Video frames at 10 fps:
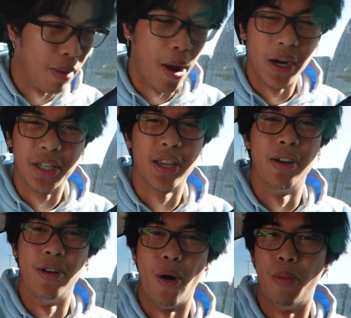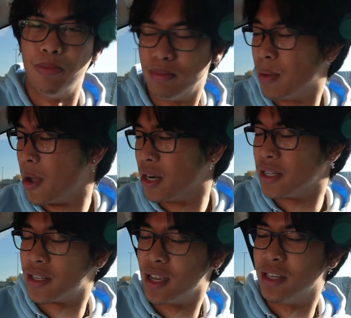My body said no. My body
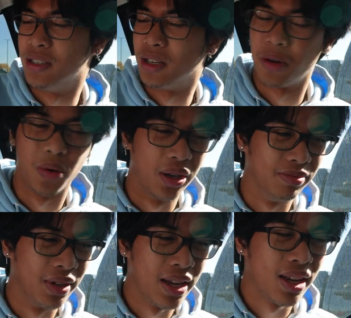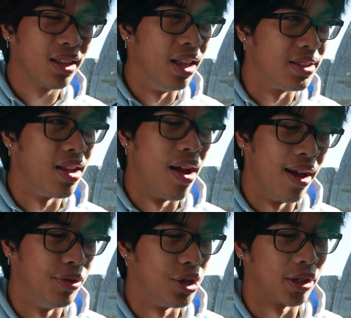said, you know what? Let's not
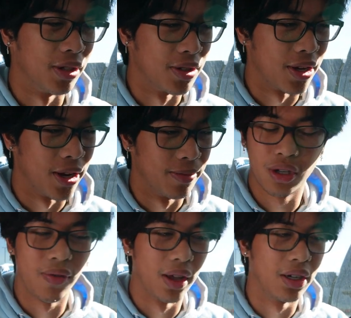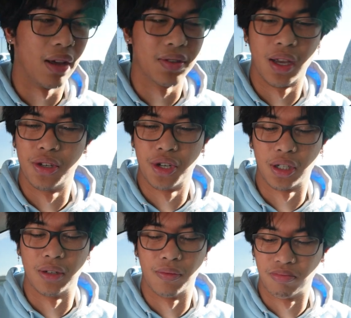have chicken today. You've had Dave's Hot
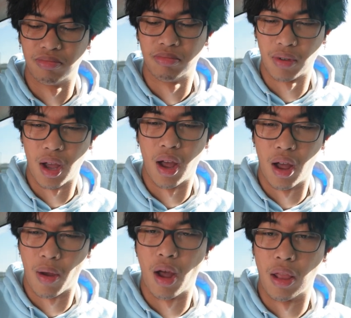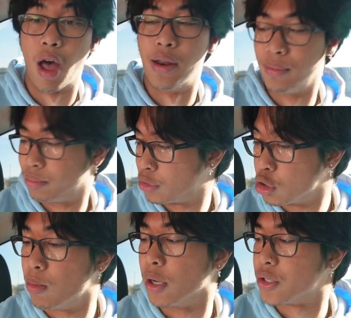Chicken a, a lot,
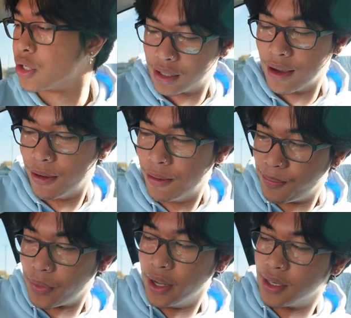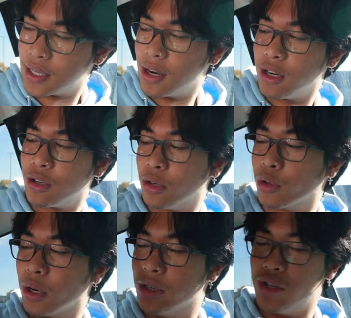too much. So I decided to go to
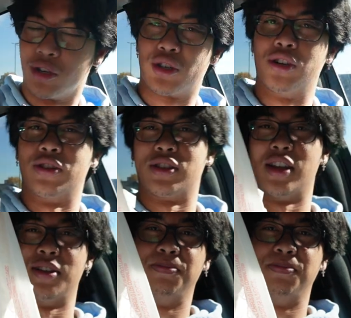Grand Junction instead.